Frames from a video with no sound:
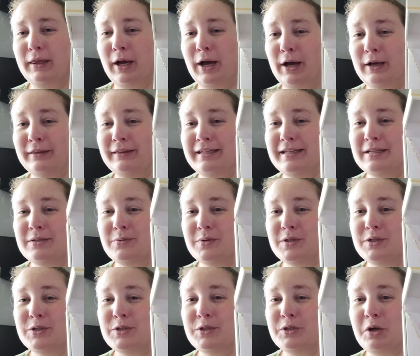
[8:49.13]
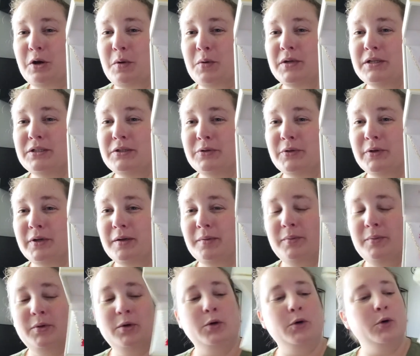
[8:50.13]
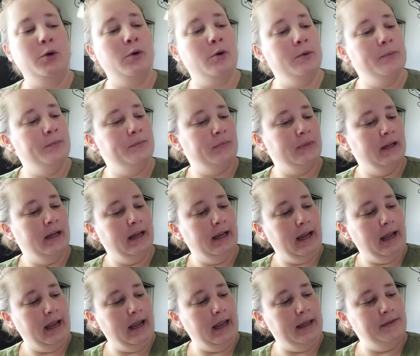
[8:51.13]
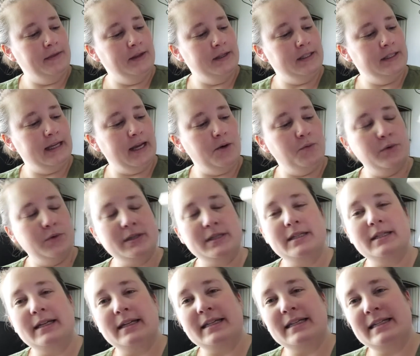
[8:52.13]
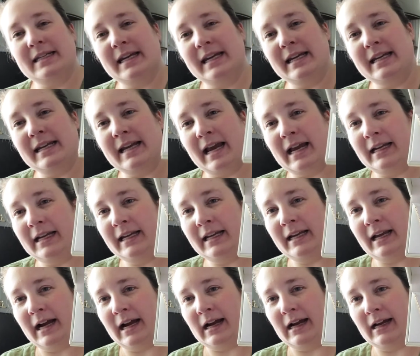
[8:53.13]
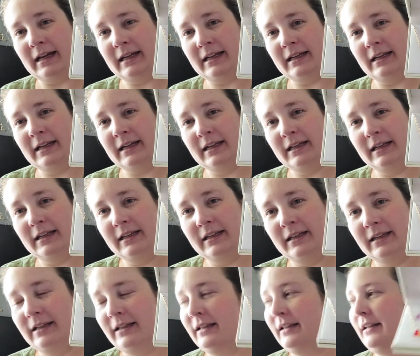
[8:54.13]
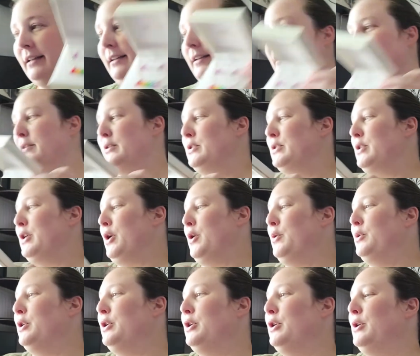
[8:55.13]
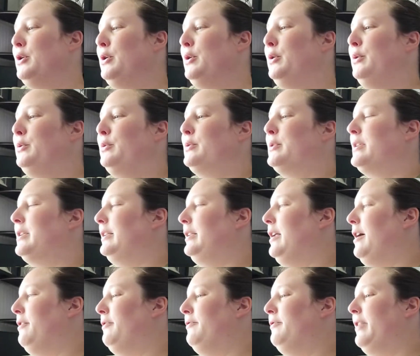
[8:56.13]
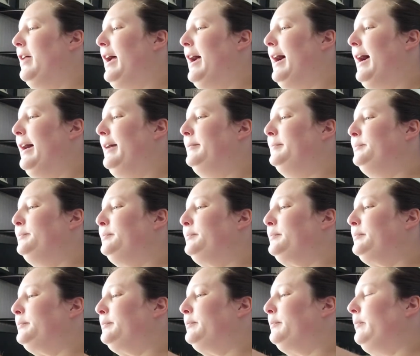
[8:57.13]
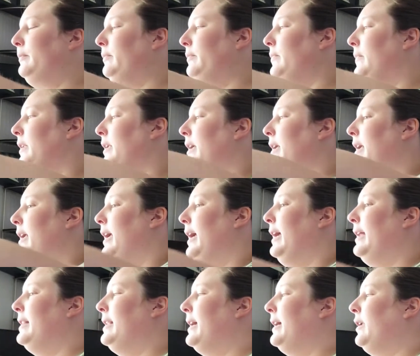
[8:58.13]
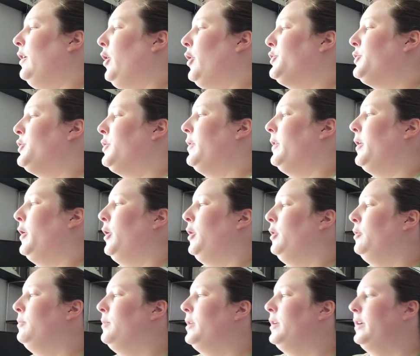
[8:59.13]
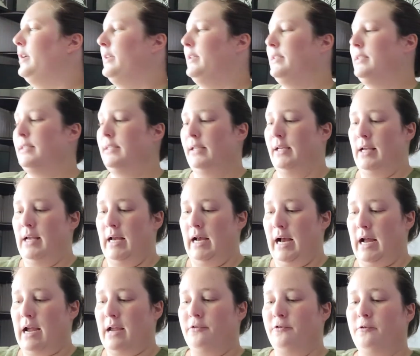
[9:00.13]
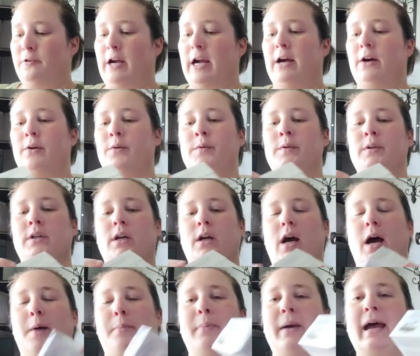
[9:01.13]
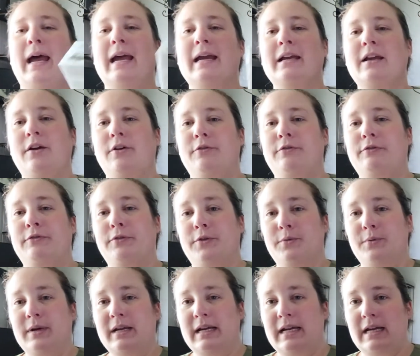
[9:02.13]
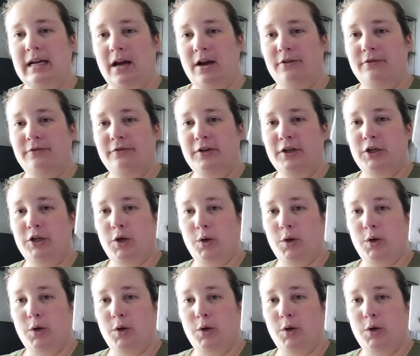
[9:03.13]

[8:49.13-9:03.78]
thought these were so adorable. And this set was $16.99. So cute. Love that. And then also at Home Goods, I found a pack of three of